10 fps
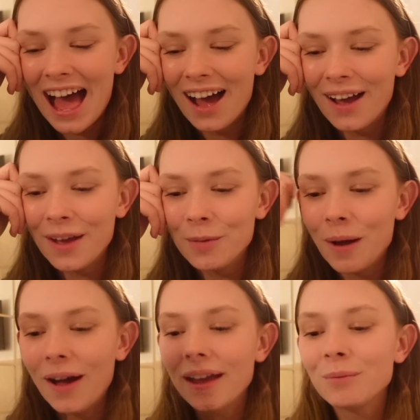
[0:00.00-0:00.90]
I
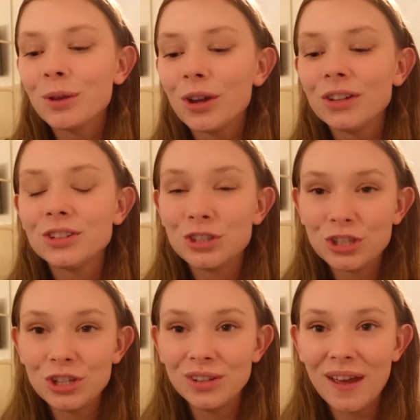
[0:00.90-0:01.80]
am going to
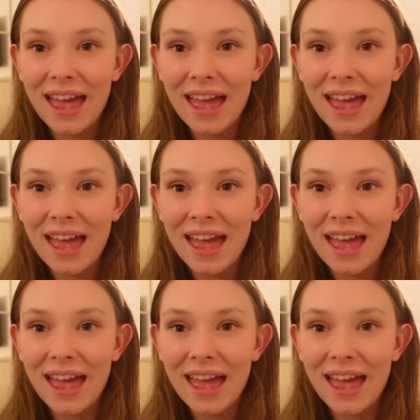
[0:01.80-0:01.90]
do